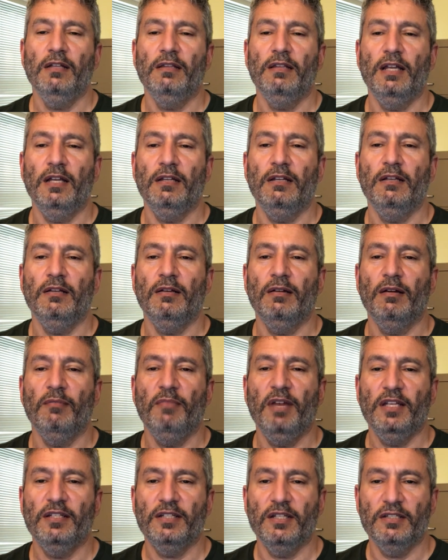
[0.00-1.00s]
that
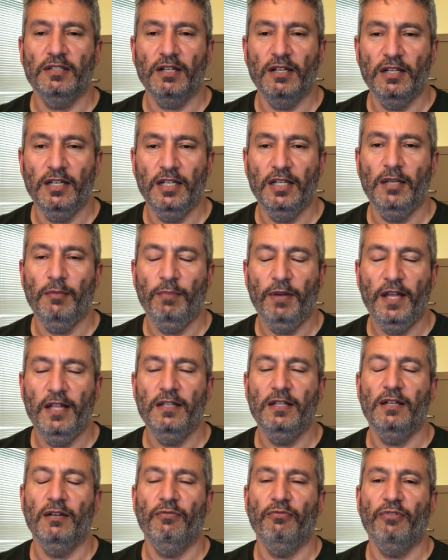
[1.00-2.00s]
makes us
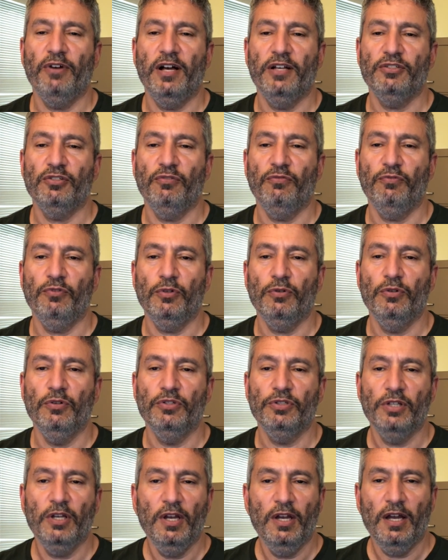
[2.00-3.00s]
independent of fossil
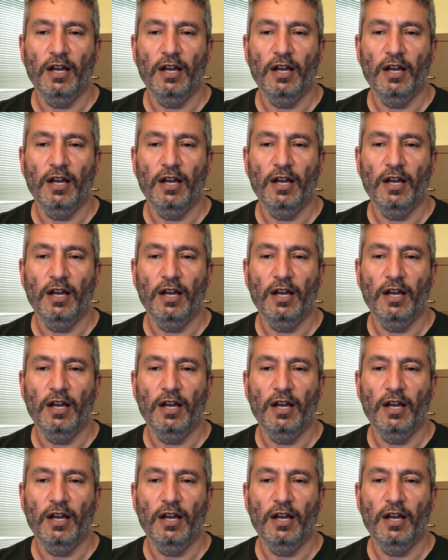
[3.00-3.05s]
fuels.